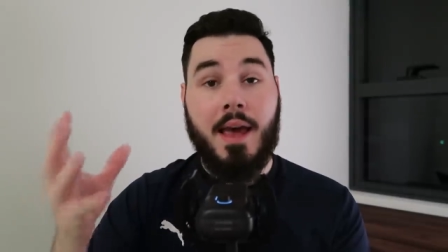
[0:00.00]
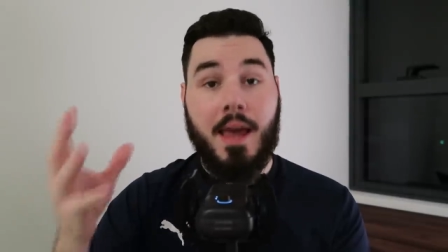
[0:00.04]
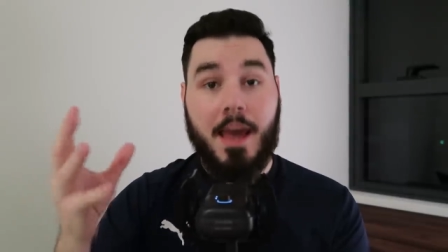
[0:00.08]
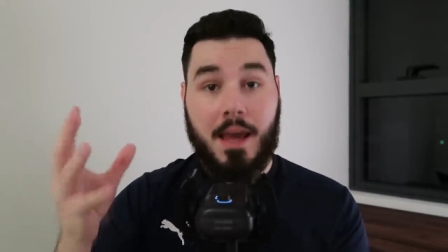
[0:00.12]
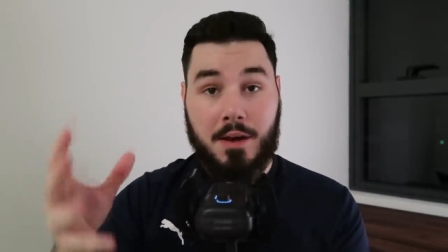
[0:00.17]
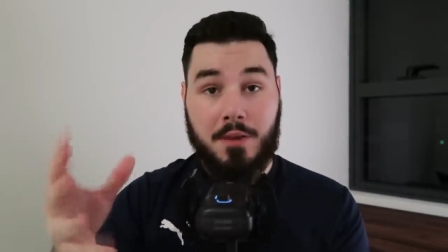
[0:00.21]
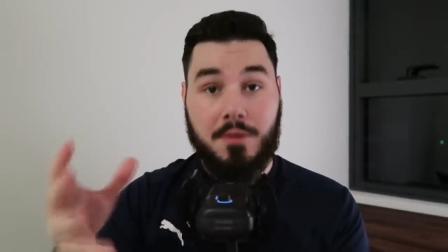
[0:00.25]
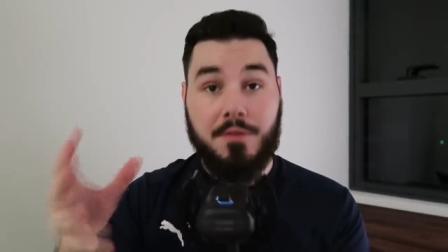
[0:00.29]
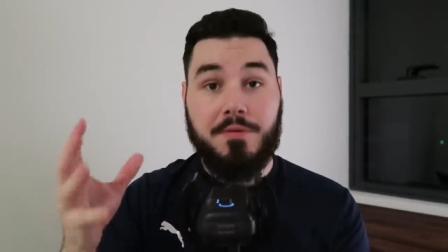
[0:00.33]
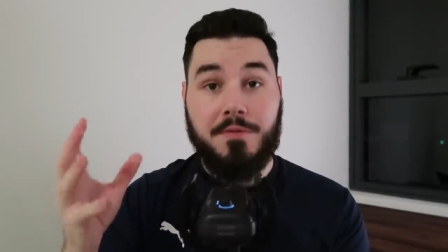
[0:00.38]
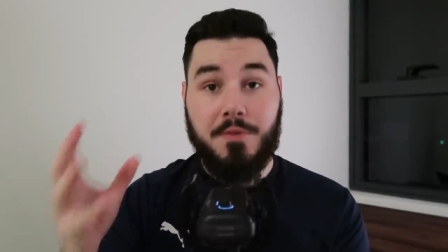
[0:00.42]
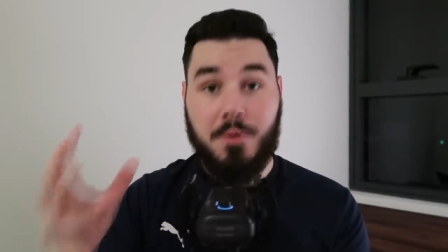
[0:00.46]

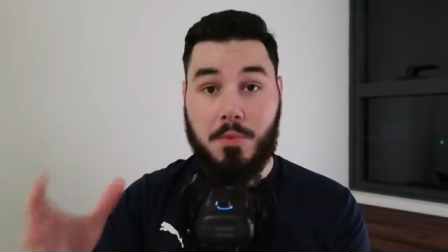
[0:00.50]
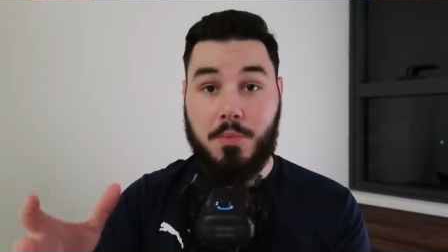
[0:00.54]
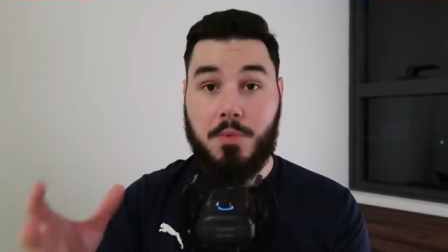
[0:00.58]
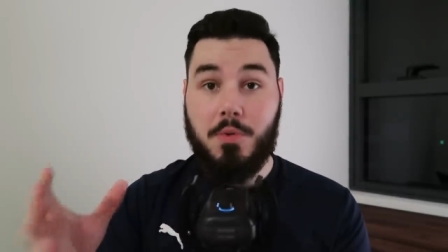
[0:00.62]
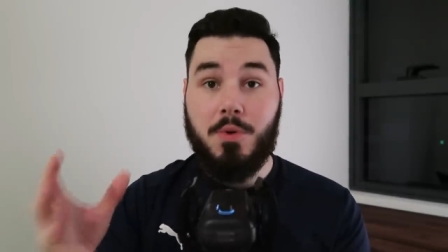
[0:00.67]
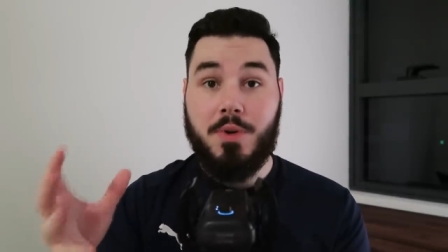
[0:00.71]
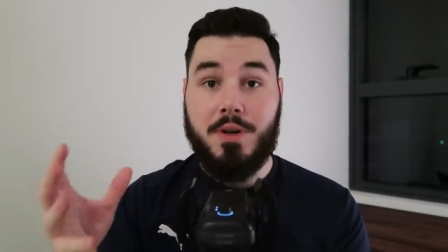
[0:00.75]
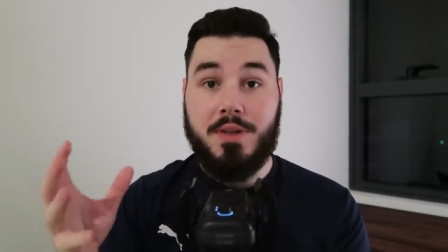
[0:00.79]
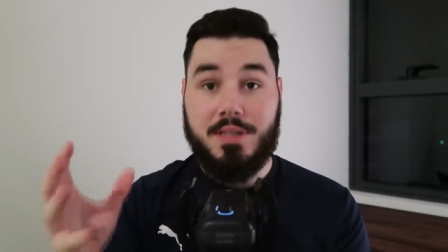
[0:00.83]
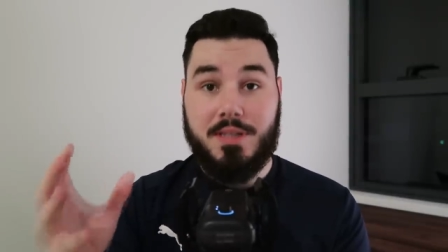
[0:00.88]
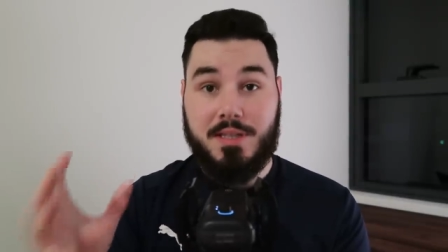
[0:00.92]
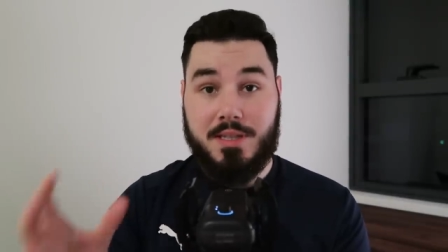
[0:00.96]
in
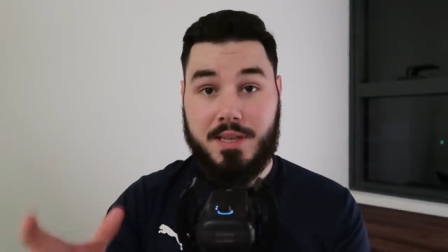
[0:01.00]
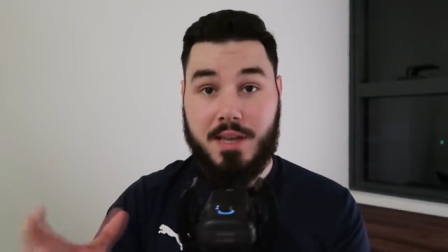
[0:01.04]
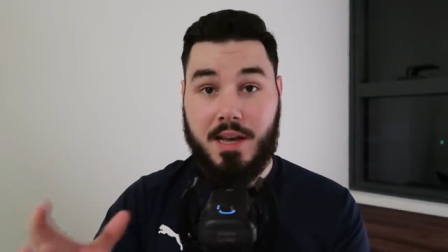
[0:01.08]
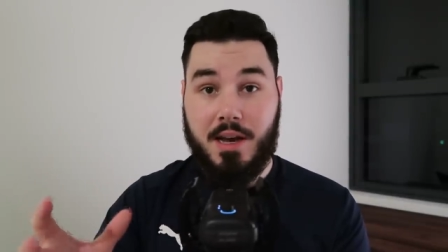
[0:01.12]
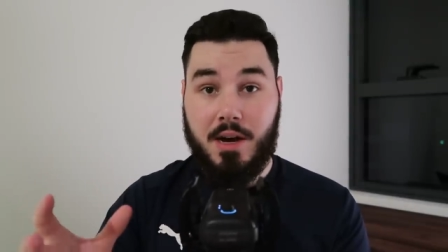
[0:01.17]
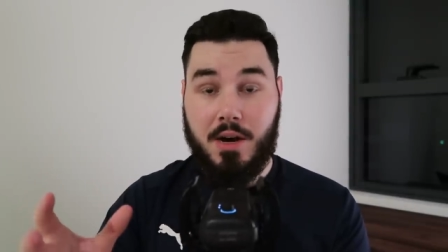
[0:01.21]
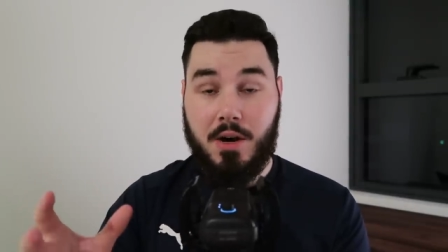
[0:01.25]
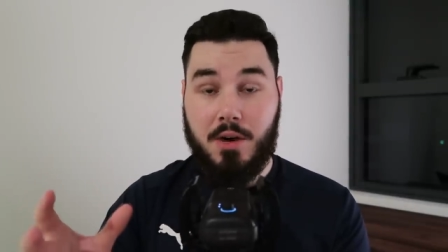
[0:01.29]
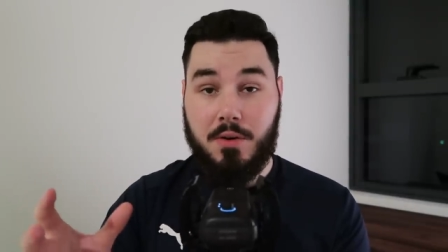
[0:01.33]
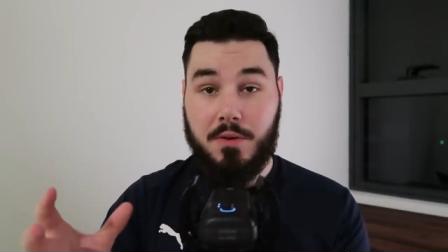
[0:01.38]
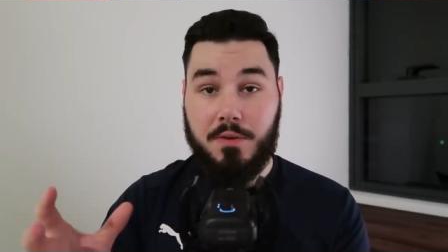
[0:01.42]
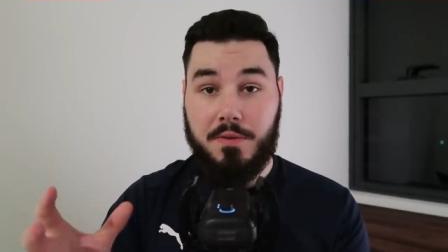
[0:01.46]
football
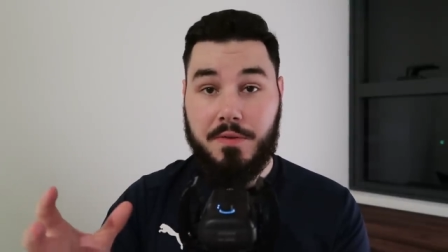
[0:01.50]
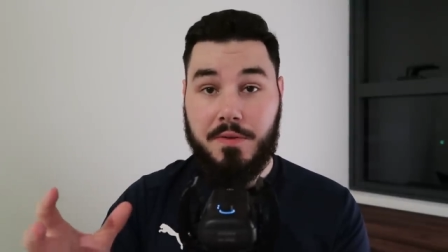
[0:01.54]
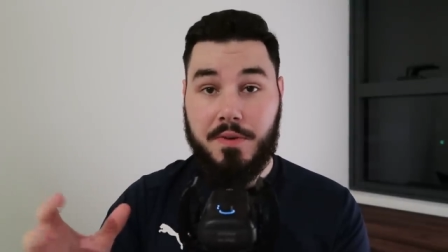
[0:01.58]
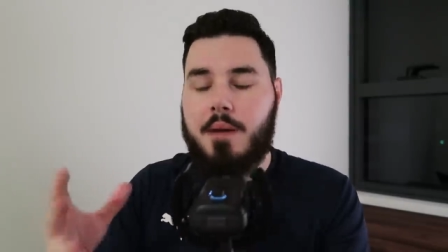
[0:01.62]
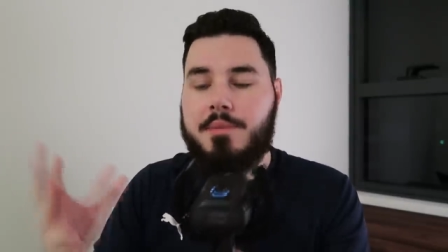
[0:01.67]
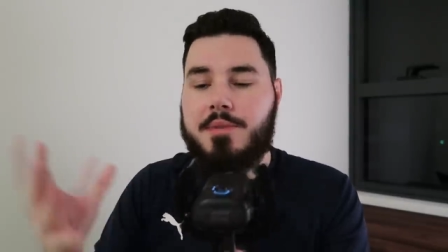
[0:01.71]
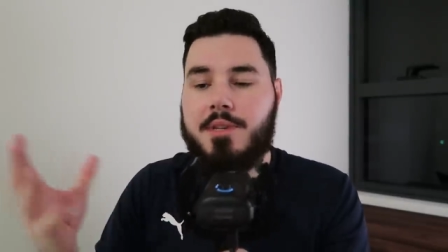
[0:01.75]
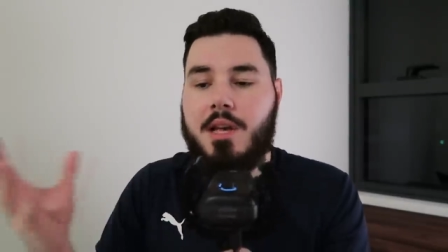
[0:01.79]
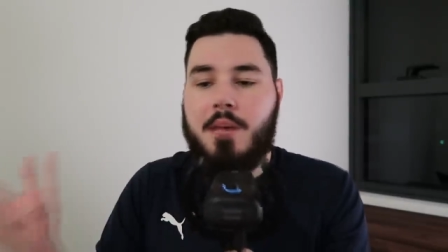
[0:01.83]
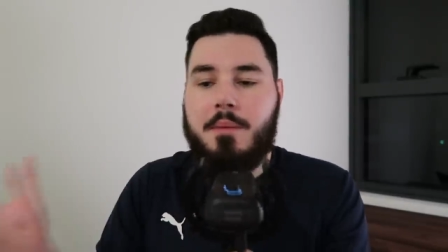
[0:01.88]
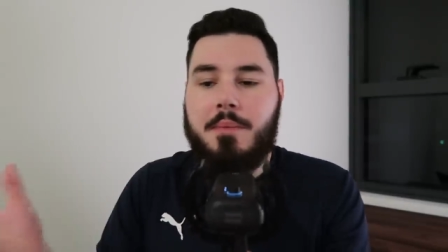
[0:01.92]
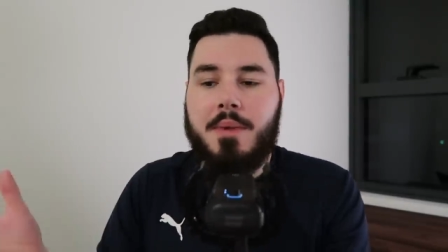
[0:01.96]
itself.
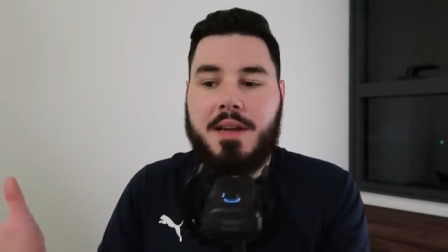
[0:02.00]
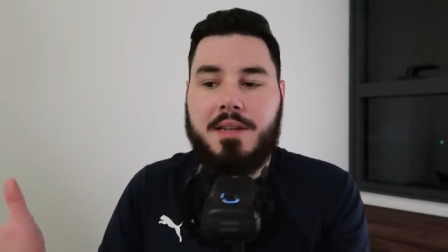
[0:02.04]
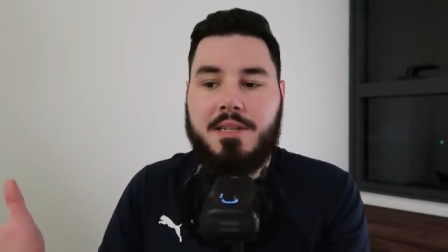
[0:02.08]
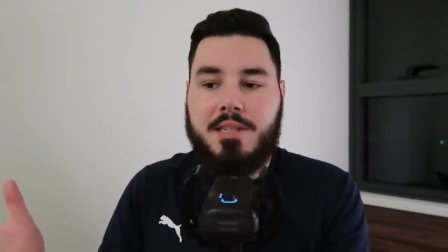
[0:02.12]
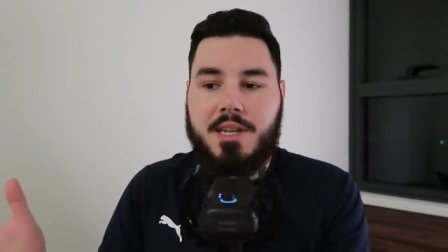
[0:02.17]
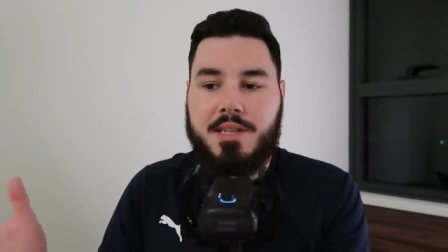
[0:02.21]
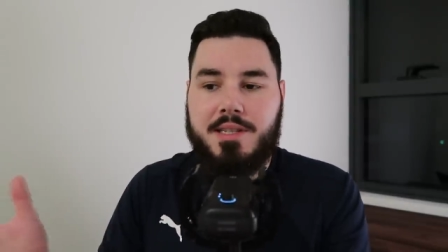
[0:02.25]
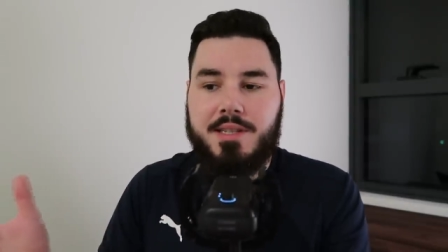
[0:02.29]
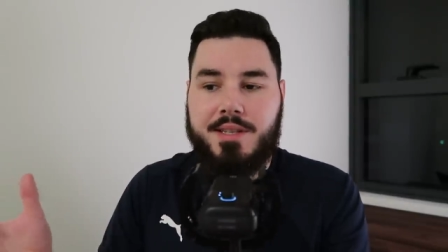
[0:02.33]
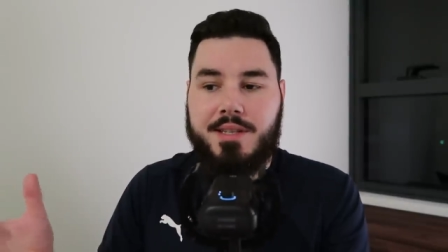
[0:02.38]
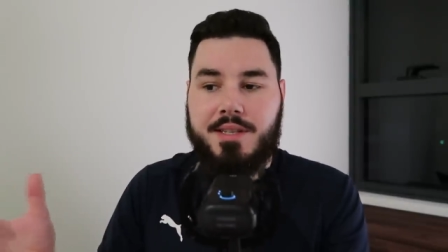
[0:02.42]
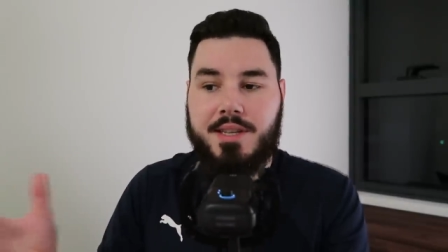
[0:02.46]
Clubs like
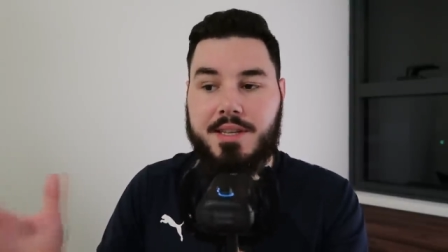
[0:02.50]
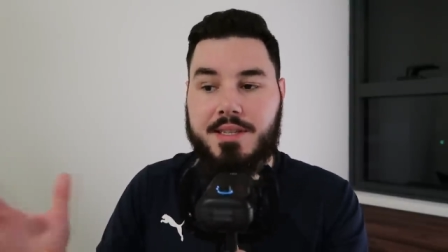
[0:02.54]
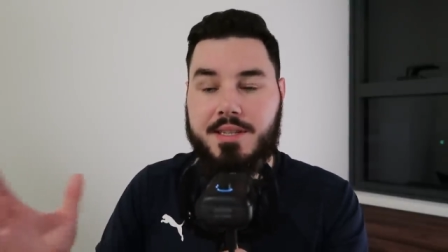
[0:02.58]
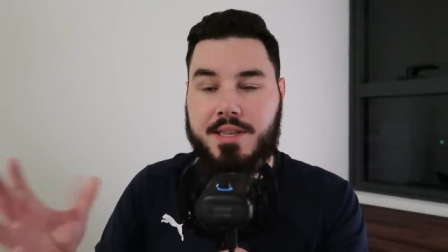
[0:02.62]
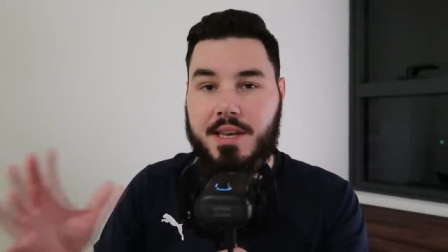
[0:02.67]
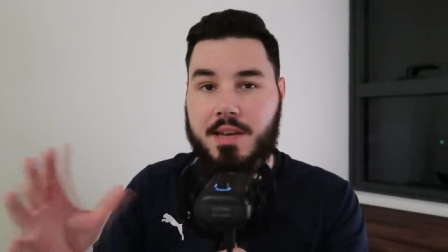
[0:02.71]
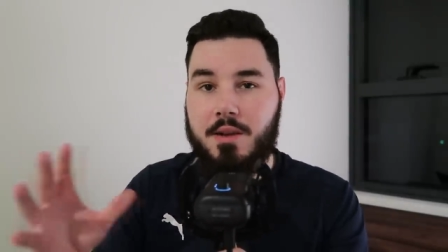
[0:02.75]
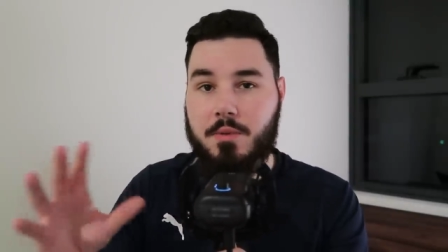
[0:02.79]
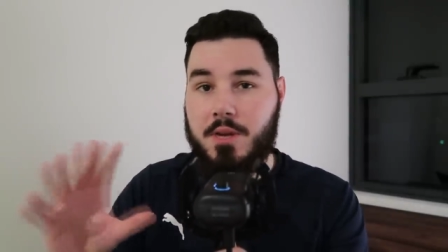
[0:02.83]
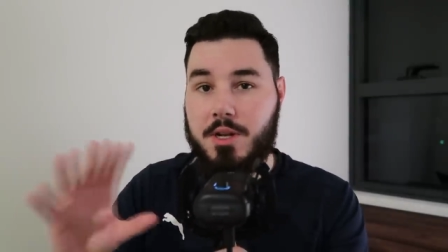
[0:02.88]
Manchester City,